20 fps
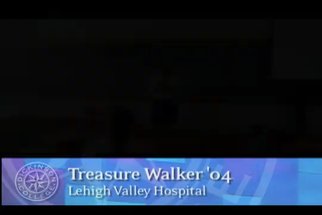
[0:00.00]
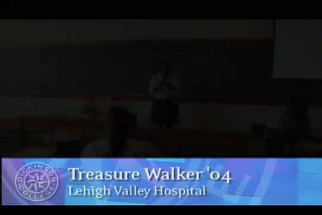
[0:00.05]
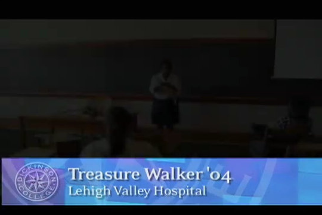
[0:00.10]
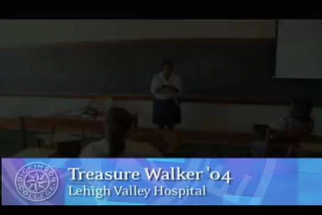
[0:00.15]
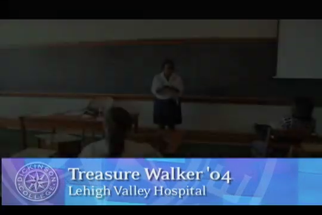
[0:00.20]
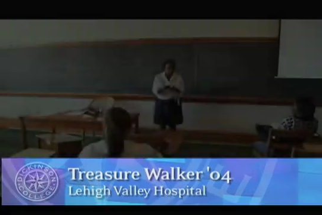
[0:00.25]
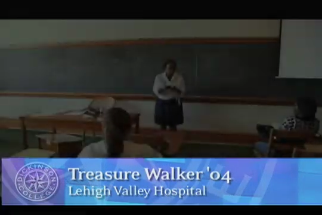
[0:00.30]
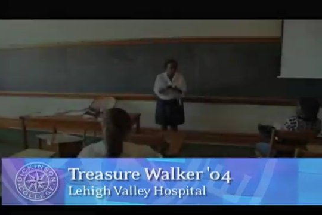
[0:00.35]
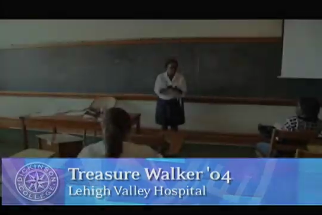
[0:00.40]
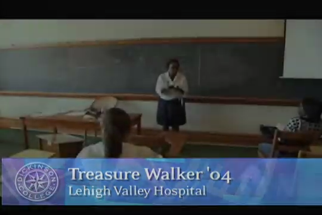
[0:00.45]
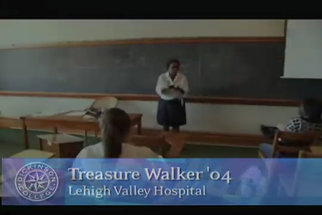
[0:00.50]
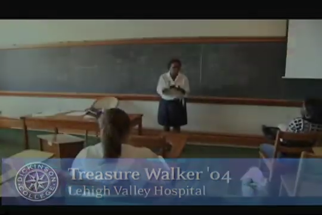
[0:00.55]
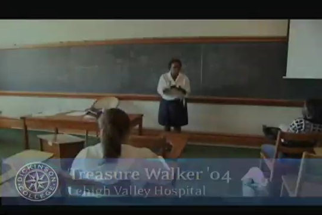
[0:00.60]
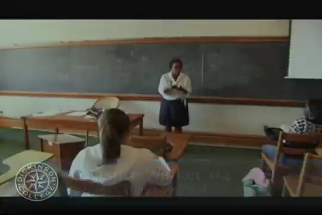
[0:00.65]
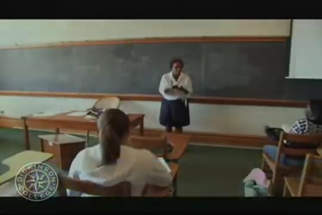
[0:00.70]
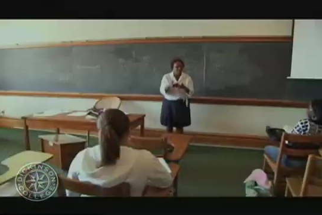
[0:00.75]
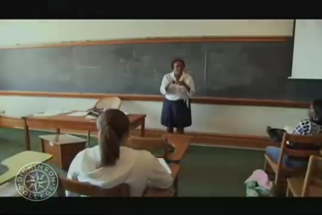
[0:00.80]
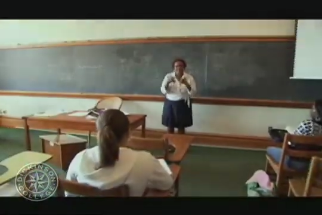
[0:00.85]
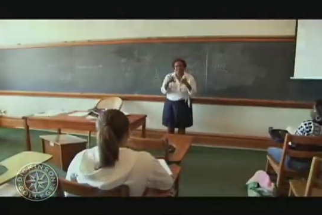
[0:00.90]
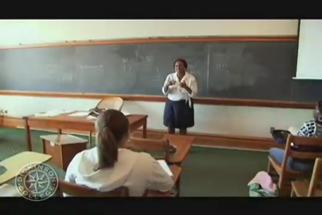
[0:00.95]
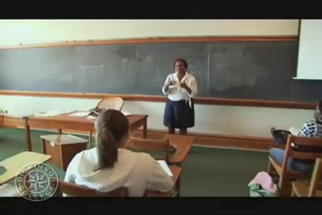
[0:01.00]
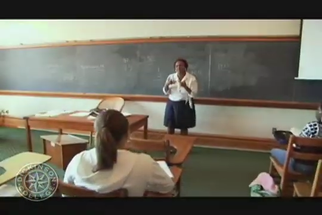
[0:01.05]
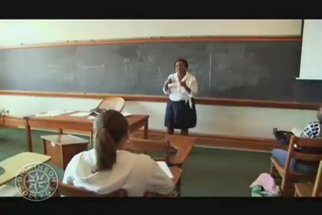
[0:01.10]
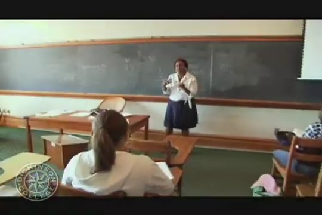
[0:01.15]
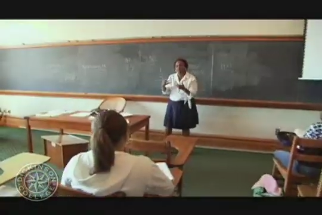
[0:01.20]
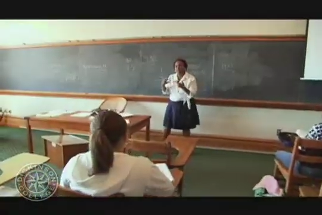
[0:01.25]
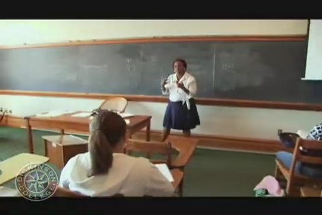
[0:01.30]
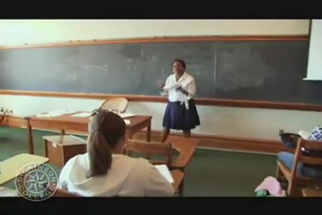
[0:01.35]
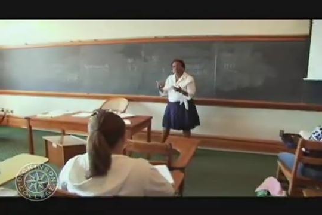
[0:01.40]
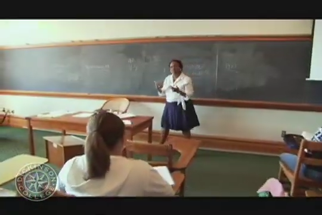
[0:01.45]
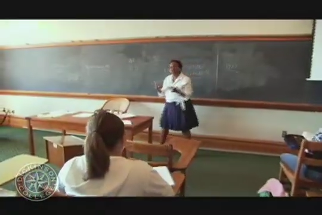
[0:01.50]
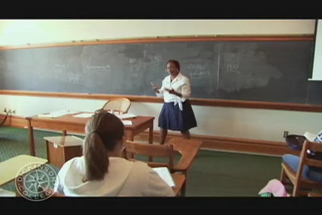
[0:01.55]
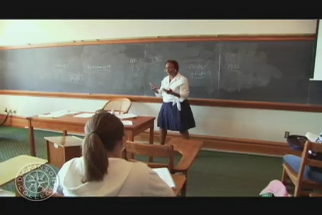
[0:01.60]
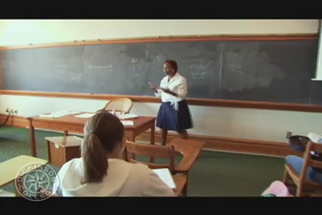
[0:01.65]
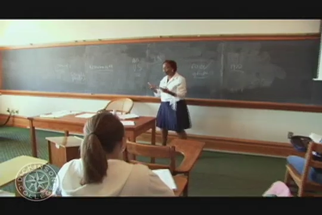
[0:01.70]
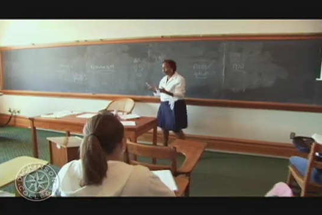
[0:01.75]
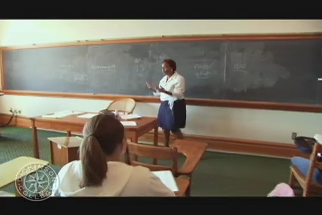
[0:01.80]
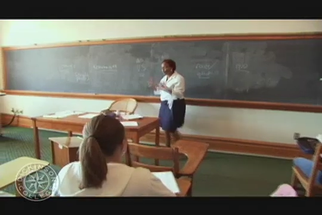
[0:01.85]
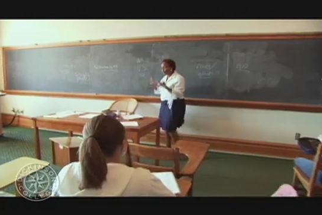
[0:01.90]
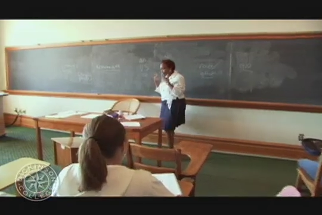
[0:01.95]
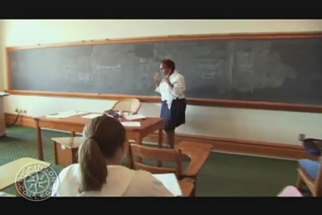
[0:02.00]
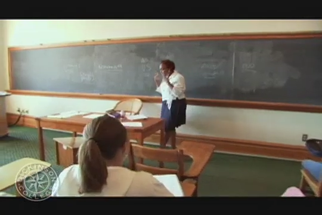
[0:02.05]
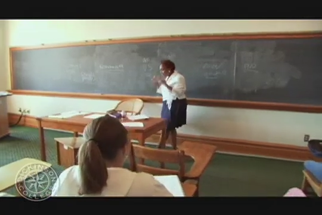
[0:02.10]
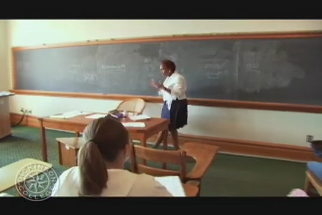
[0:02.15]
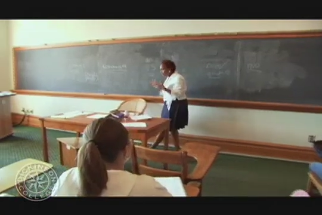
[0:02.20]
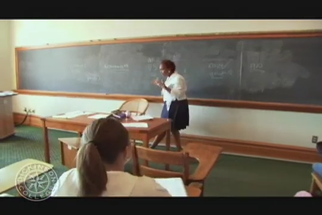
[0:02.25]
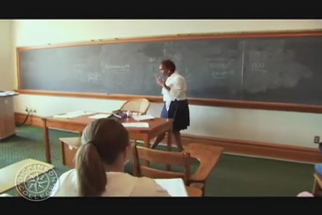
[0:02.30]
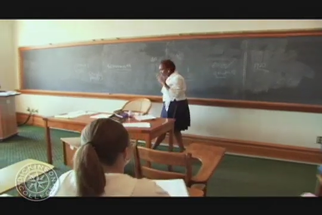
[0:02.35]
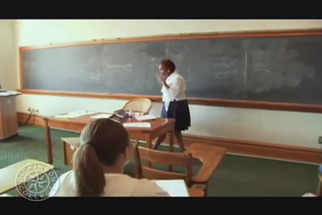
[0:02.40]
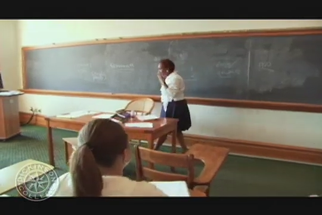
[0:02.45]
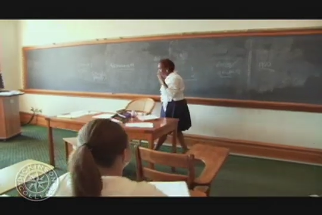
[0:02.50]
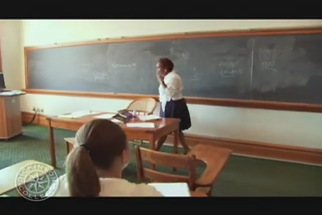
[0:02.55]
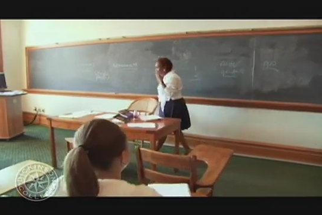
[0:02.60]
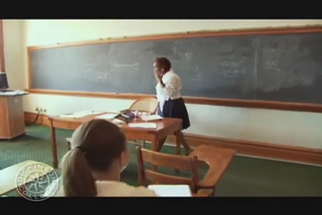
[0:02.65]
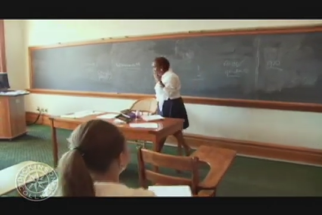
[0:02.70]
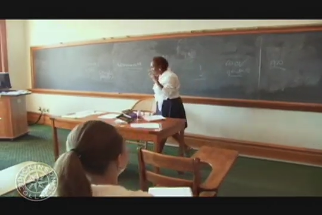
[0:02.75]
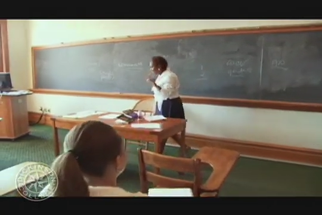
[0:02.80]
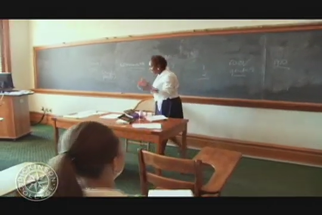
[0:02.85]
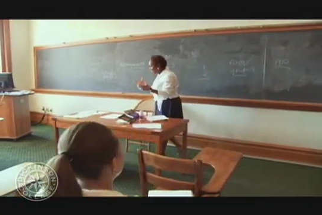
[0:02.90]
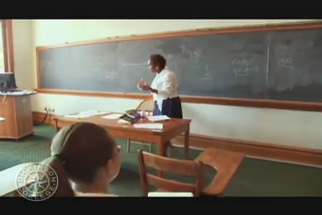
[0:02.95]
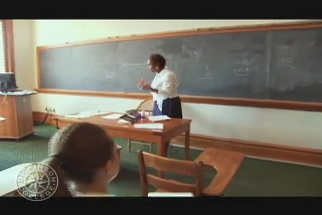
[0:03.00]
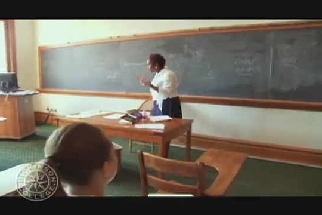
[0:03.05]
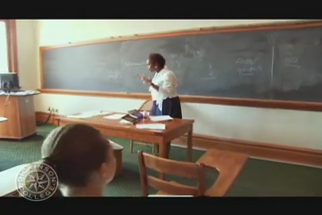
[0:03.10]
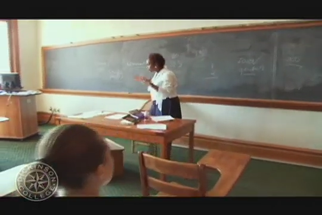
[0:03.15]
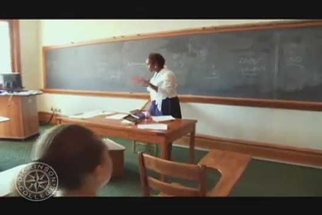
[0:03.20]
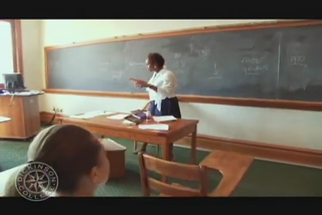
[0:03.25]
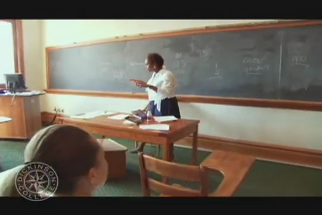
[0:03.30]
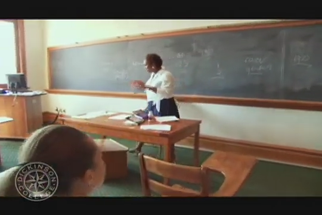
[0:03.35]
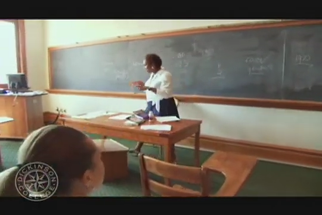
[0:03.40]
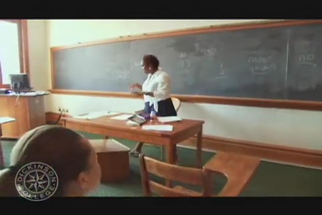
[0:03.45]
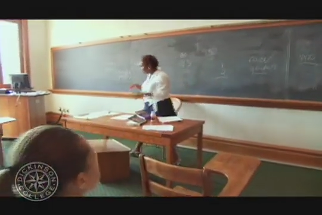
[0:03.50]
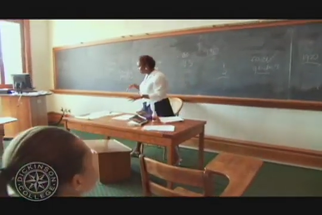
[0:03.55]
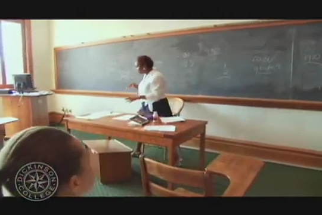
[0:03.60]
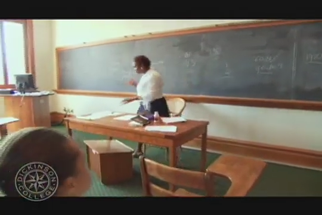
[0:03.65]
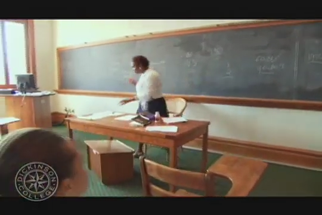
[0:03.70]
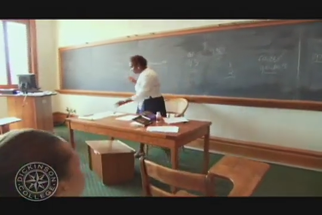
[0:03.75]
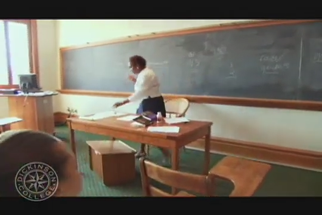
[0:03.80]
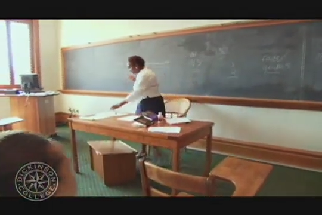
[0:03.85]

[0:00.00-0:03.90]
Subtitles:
[unreadable: no face in view]